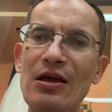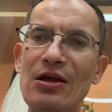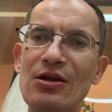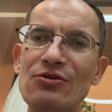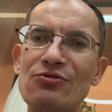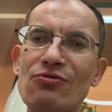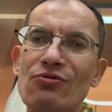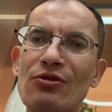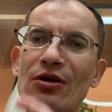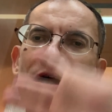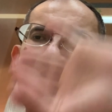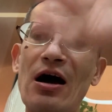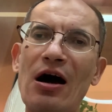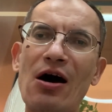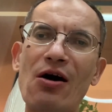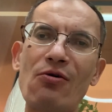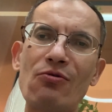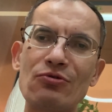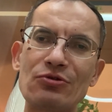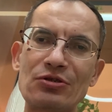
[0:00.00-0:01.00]
into the
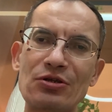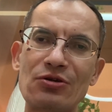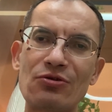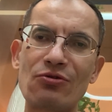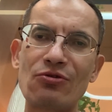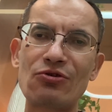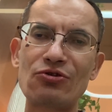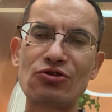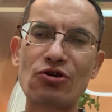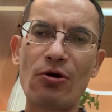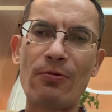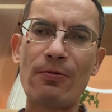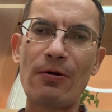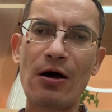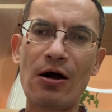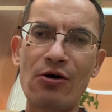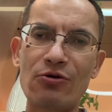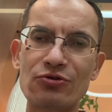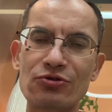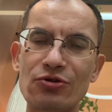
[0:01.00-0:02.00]
house, into the shop
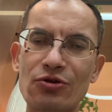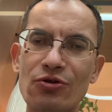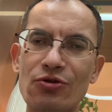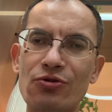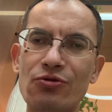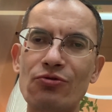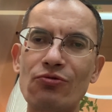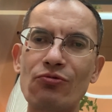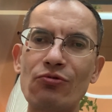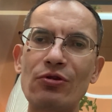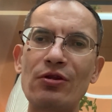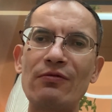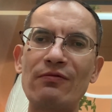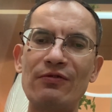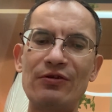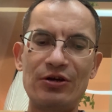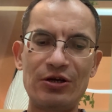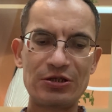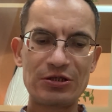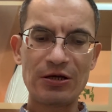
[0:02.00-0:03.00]
house through the
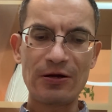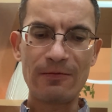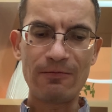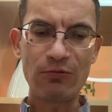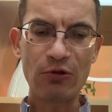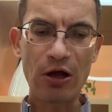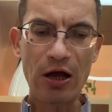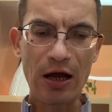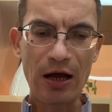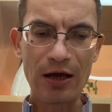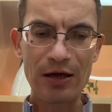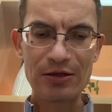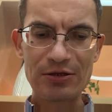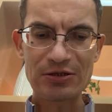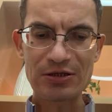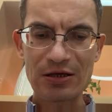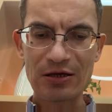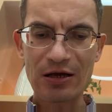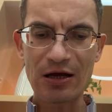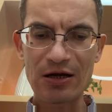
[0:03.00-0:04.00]
Venetian
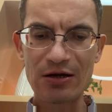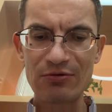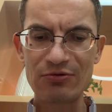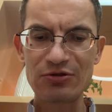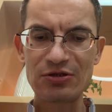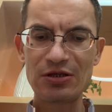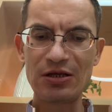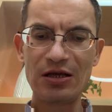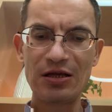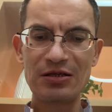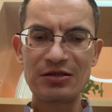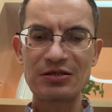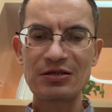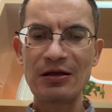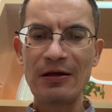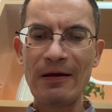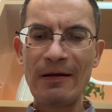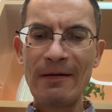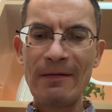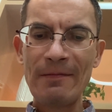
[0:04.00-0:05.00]
blinds, kind of sees,
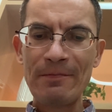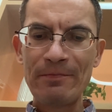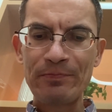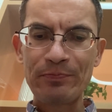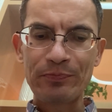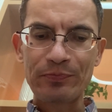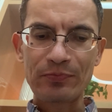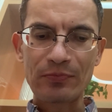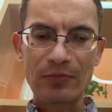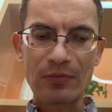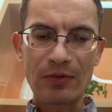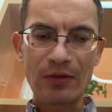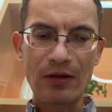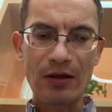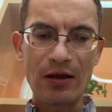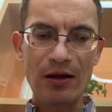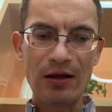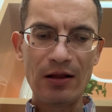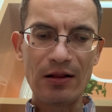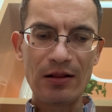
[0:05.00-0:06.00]

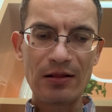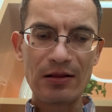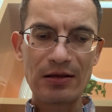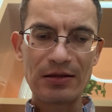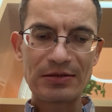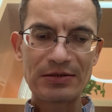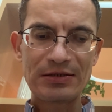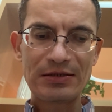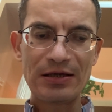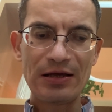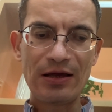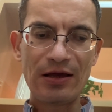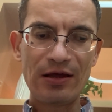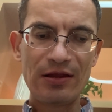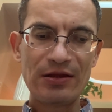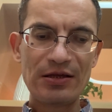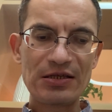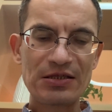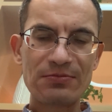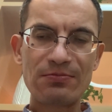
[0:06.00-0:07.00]
let's say,
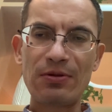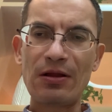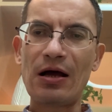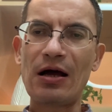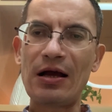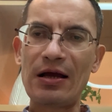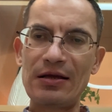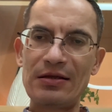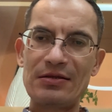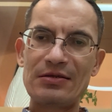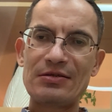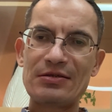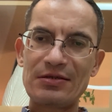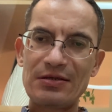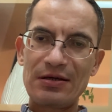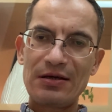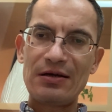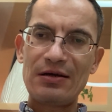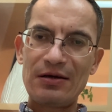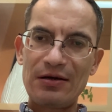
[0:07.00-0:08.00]
these blinds
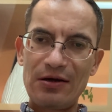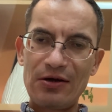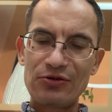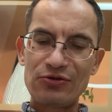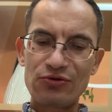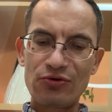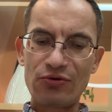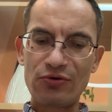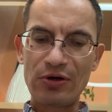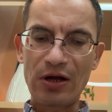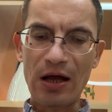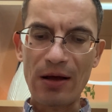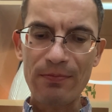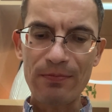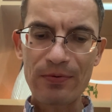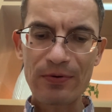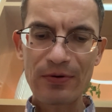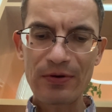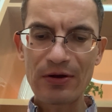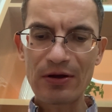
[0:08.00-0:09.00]
drawn
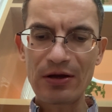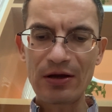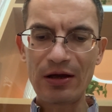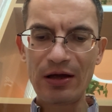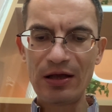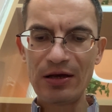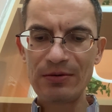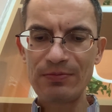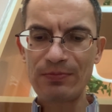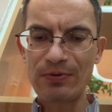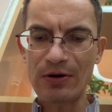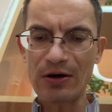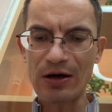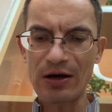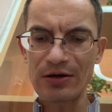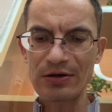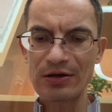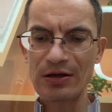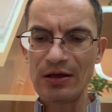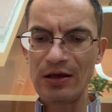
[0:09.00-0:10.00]
up in
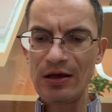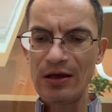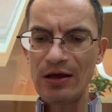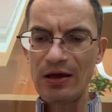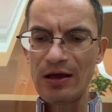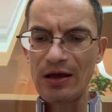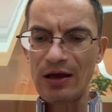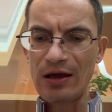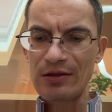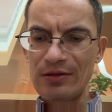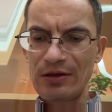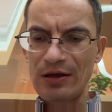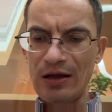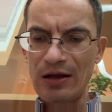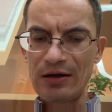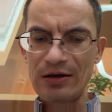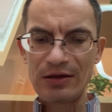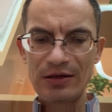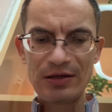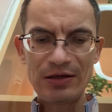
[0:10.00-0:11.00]
part, and
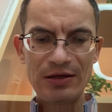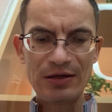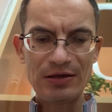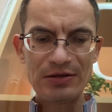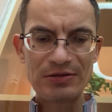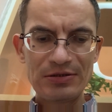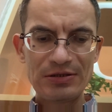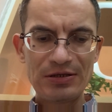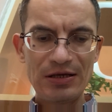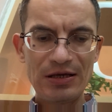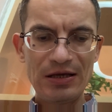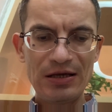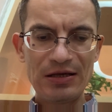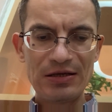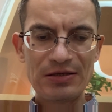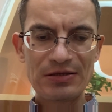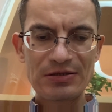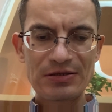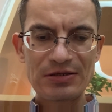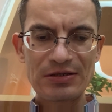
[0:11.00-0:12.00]
then he
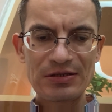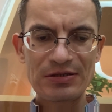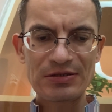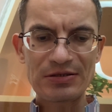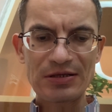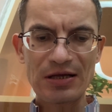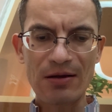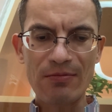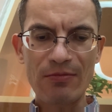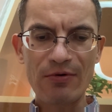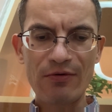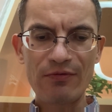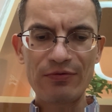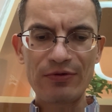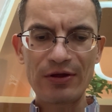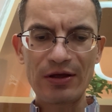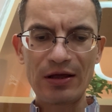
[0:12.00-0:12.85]
sees some of